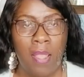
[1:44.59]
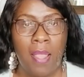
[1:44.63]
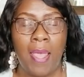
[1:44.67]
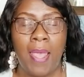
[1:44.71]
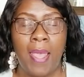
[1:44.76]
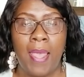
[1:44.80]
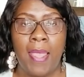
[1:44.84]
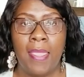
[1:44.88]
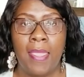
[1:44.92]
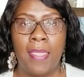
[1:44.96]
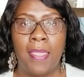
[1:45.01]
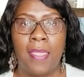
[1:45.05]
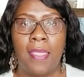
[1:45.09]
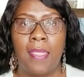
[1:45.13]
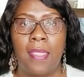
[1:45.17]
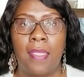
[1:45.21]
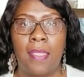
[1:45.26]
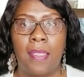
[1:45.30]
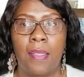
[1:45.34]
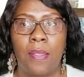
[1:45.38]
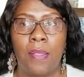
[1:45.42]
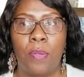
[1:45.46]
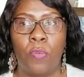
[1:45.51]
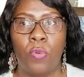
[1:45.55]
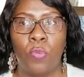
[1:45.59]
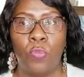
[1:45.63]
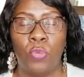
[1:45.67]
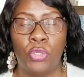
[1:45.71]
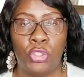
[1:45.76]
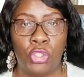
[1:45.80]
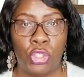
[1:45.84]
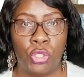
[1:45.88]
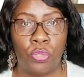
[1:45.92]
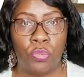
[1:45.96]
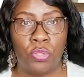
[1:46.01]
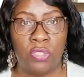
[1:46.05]
I would
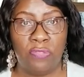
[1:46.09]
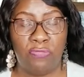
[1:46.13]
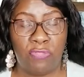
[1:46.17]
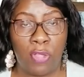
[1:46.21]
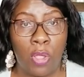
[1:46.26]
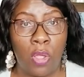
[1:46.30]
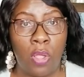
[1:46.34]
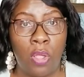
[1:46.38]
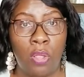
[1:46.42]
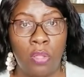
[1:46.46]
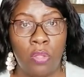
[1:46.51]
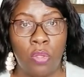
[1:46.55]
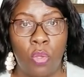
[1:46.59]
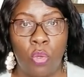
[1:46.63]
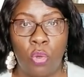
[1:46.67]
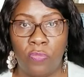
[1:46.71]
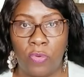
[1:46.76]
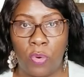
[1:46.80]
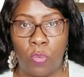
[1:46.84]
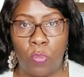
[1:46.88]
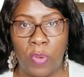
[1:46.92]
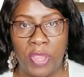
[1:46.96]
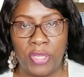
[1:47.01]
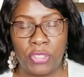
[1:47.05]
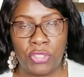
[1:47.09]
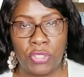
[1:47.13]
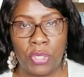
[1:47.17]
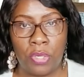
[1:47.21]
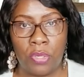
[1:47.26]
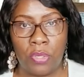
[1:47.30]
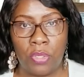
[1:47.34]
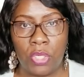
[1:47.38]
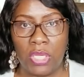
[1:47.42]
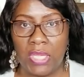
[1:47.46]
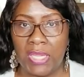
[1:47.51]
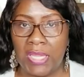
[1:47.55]
choose fall over
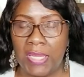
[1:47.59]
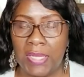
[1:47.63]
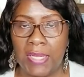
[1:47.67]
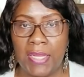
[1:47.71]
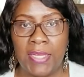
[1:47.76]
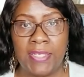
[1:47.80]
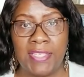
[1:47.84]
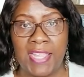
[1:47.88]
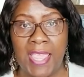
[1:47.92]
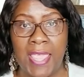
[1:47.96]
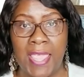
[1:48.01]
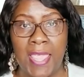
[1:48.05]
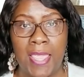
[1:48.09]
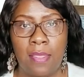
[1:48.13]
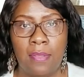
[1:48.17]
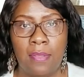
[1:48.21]
winter any day.